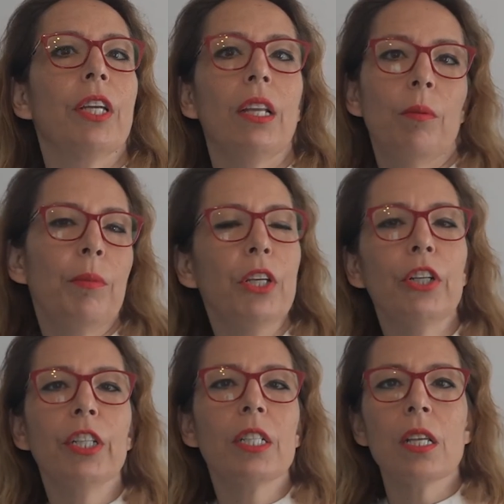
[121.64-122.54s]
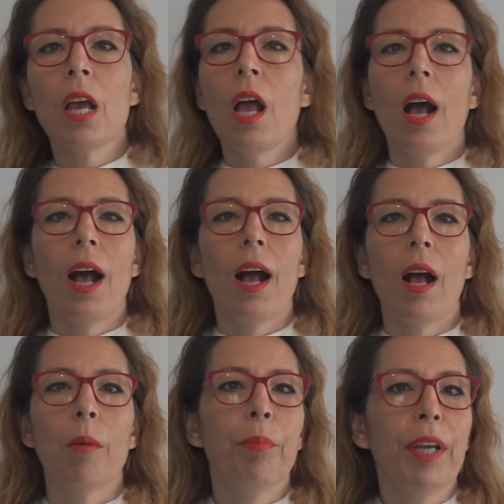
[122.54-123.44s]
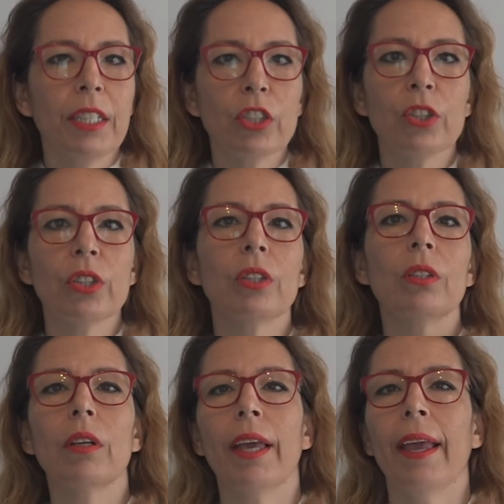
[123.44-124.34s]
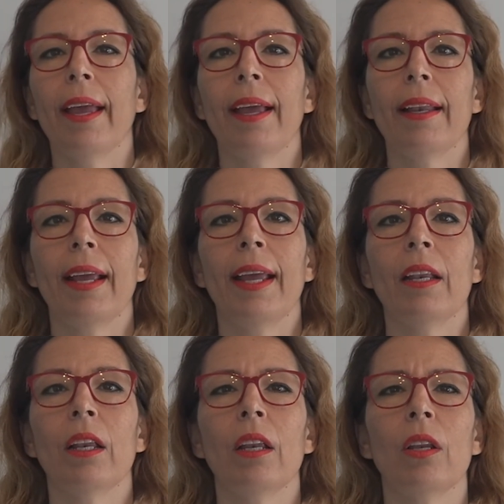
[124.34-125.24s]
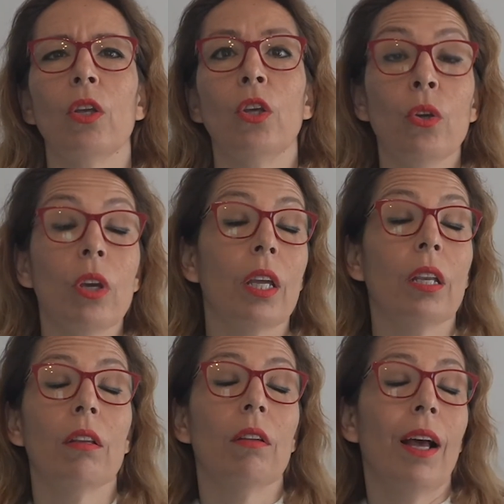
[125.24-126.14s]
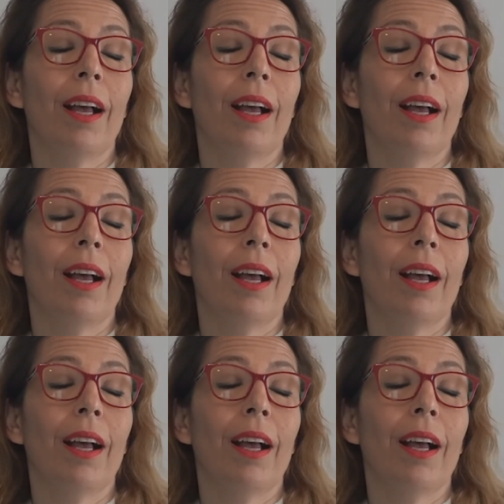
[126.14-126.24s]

kilometers, petrol, and you can